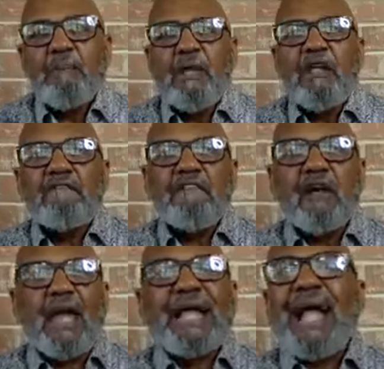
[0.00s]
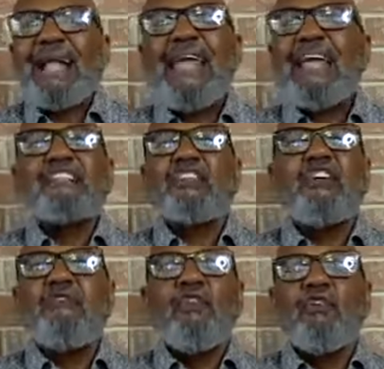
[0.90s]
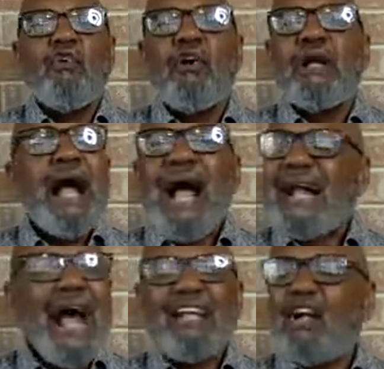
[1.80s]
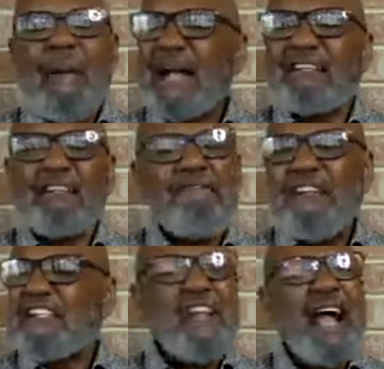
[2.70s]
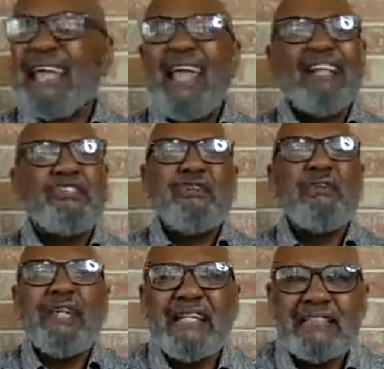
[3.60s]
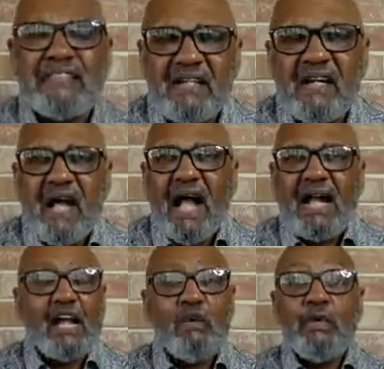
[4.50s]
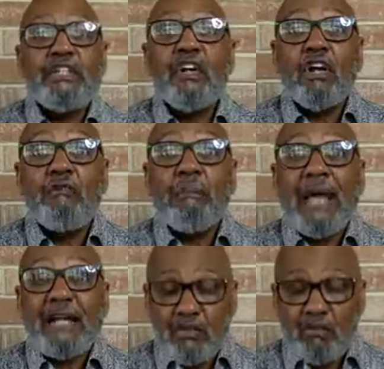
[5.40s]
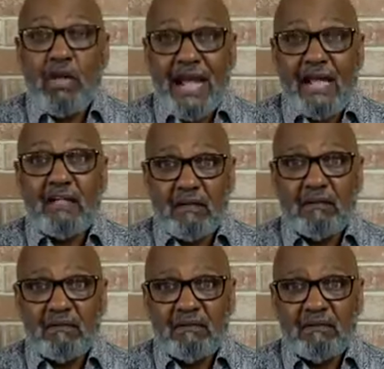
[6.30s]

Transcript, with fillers: Peter felt like, I can't serve you, Lord. I got to go back to fishing. I can't do this. I got to return back to what I know.